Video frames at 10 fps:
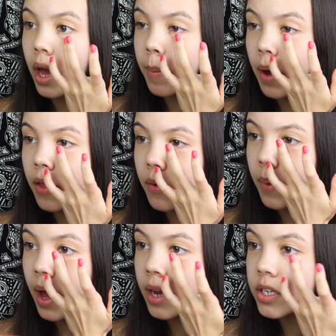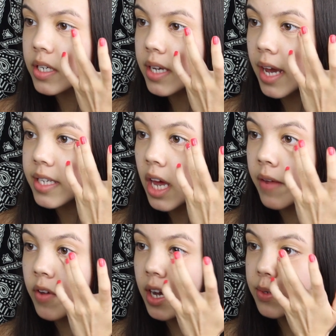And by the way, just in case any
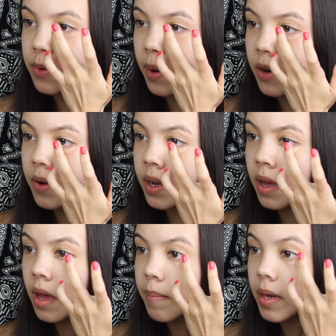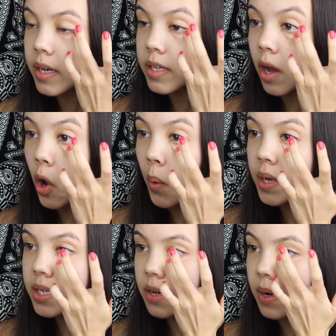of you guys were wondering, because I
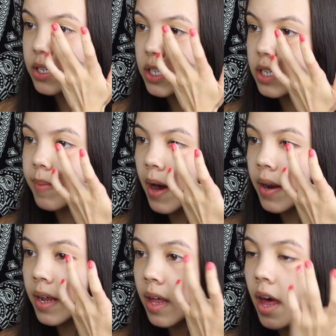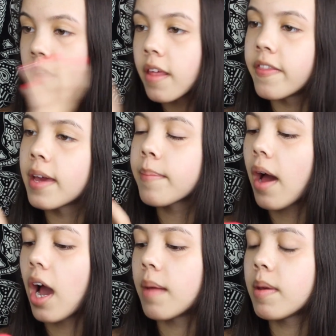always get questions about it, the thing
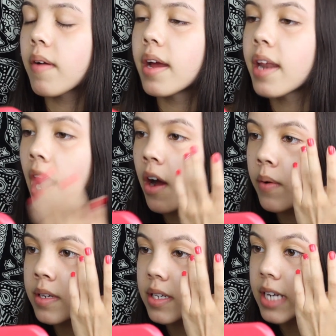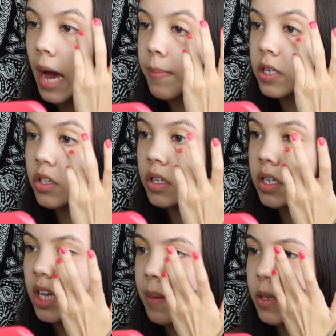behind me right now is a
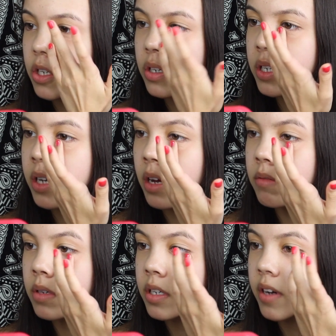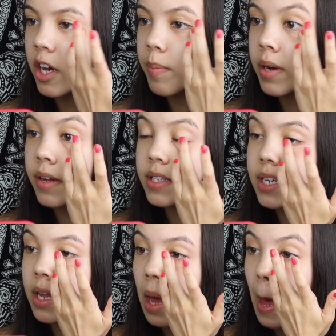tapestry, I don't really know how you pronounce
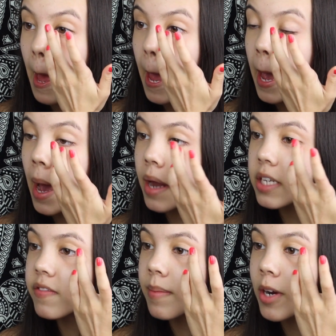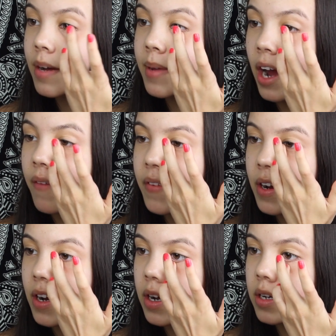it. And it's from Urban
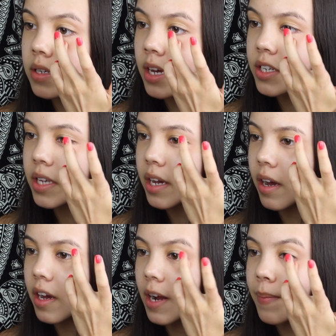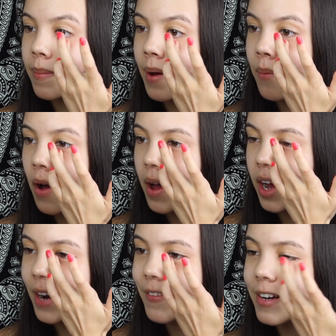Outfitters. I just like hung it up on my wall. I
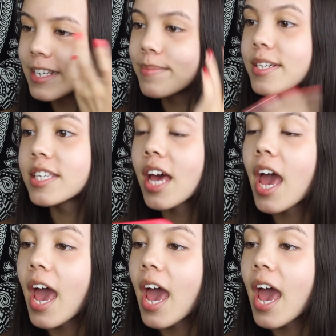got it for Christmas.